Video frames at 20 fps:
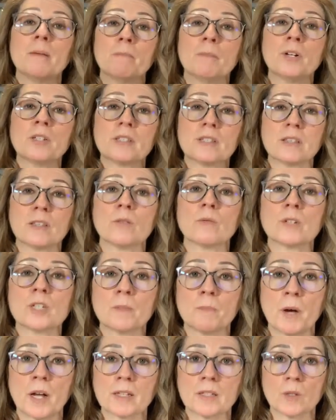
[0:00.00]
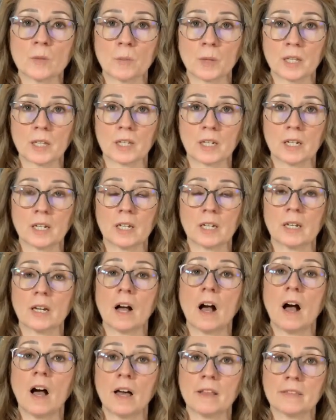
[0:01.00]
Puts the
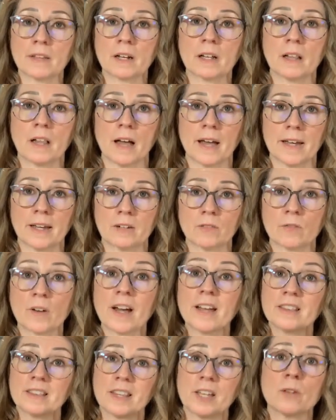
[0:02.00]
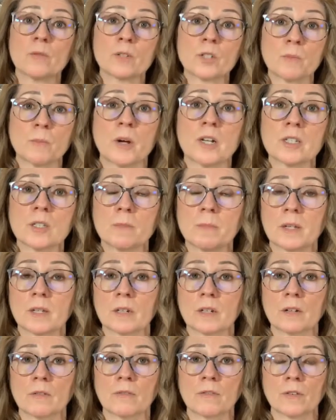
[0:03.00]
responsibility on the client, right? They're responsible